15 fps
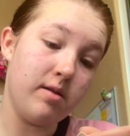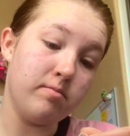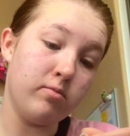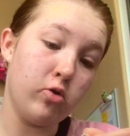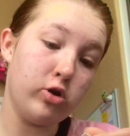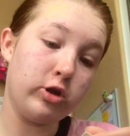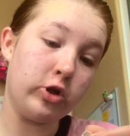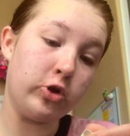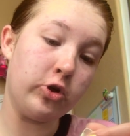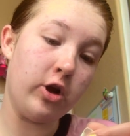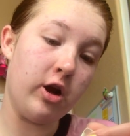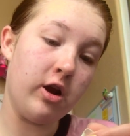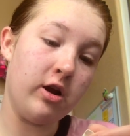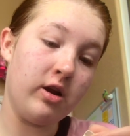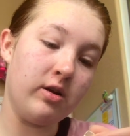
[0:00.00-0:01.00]

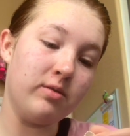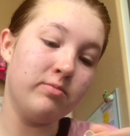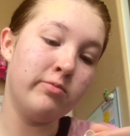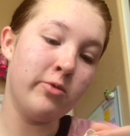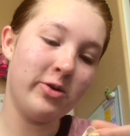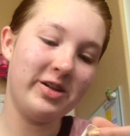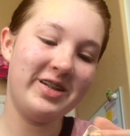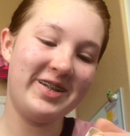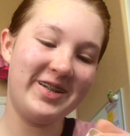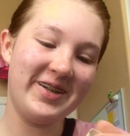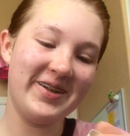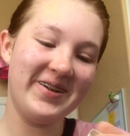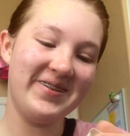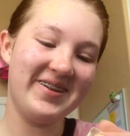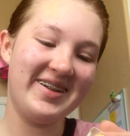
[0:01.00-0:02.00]
moisture
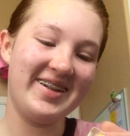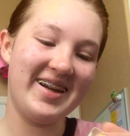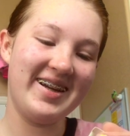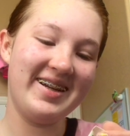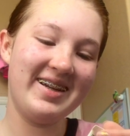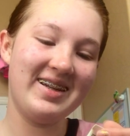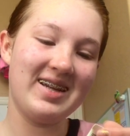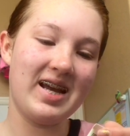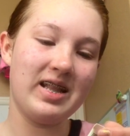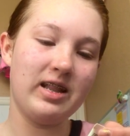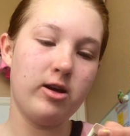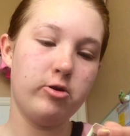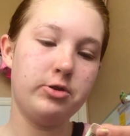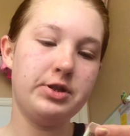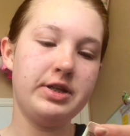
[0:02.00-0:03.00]
retaining day
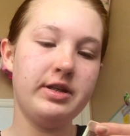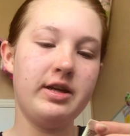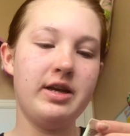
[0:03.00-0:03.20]
lotion,